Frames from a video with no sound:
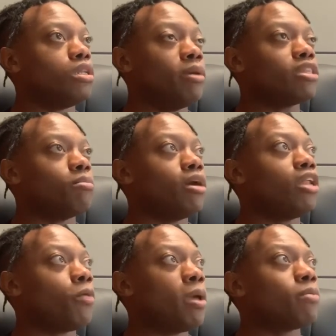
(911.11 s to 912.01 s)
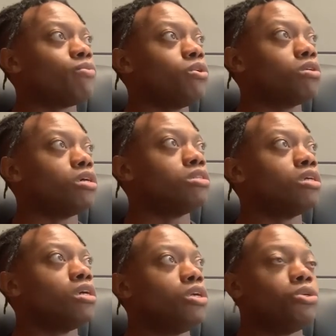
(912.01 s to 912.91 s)
Like during September,
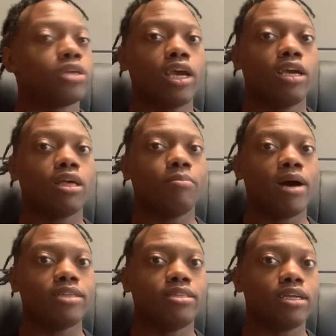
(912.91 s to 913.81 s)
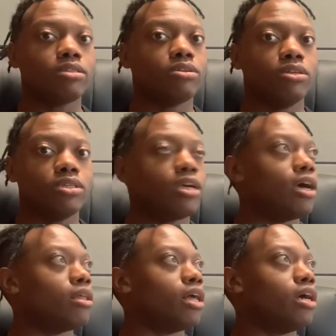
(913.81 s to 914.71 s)
it's still in the midst of Corona series. Like how
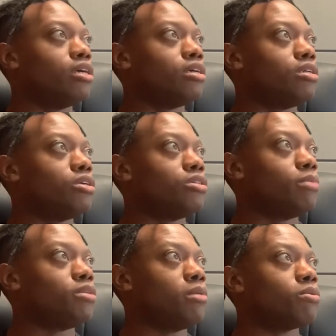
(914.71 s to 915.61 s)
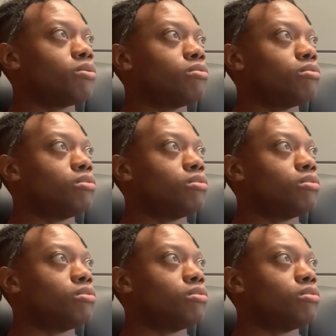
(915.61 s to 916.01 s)
are they gonna make money off this?